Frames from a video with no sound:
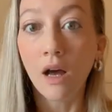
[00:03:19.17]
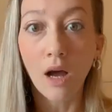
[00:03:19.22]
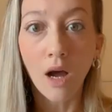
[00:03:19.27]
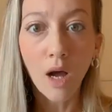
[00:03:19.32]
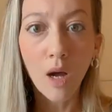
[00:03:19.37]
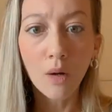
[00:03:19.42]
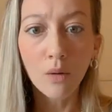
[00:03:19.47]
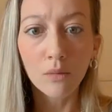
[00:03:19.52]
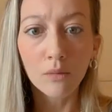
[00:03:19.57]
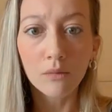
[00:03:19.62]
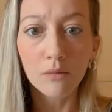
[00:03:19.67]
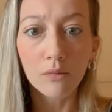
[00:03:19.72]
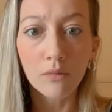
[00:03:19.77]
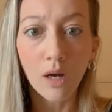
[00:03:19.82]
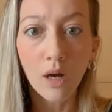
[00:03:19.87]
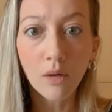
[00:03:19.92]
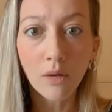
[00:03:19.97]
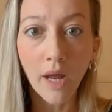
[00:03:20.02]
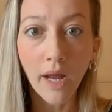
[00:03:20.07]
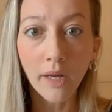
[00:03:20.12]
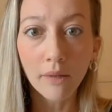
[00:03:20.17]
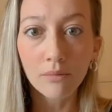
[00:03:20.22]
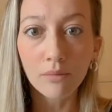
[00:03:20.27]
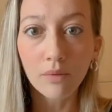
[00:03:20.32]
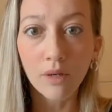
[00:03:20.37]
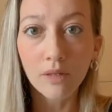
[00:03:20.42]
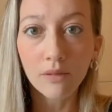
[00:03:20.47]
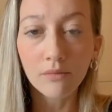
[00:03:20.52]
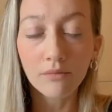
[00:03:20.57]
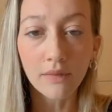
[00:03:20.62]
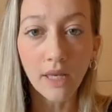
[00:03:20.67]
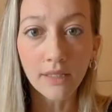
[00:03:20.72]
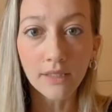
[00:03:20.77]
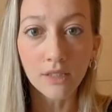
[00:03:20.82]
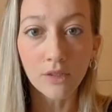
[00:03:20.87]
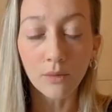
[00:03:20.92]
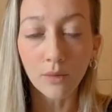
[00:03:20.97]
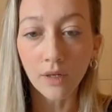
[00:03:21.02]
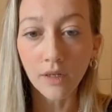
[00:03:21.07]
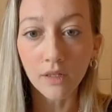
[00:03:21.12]
oh, okay, well, that
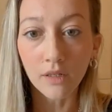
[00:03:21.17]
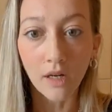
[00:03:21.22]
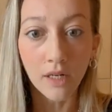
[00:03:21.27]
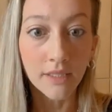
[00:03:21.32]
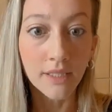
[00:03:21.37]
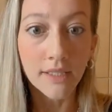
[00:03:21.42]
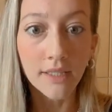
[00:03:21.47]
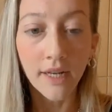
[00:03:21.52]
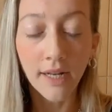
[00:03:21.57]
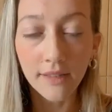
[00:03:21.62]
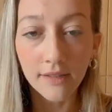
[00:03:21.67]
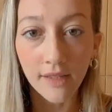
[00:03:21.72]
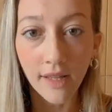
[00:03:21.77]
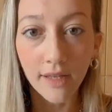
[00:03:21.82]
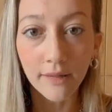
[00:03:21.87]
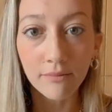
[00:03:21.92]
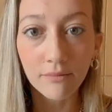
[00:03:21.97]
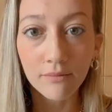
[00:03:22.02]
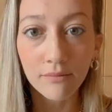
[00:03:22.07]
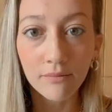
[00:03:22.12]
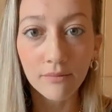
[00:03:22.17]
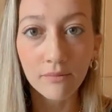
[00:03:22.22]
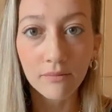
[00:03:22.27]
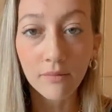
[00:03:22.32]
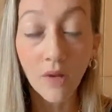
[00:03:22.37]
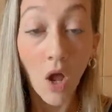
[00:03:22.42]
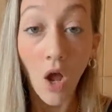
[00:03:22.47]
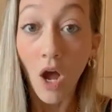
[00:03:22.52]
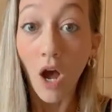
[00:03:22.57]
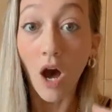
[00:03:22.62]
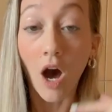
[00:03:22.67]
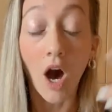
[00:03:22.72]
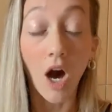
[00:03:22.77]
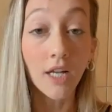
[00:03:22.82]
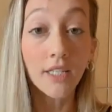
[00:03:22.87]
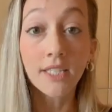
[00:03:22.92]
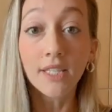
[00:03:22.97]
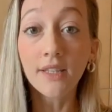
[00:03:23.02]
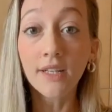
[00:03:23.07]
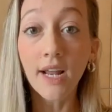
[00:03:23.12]
didn't work. On to the next thing.
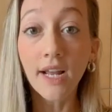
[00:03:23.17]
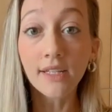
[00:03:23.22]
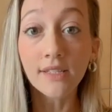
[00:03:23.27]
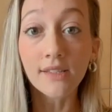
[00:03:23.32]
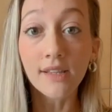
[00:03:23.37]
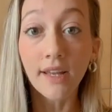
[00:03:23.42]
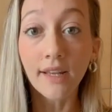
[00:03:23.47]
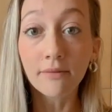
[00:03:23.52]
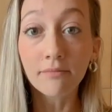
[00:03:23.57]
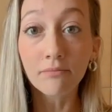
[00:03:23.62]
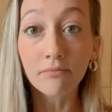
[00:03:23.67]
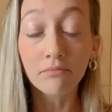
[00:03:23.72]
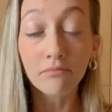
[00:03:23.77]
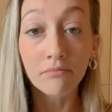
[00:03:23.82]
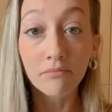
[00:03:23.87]
On to the next thing.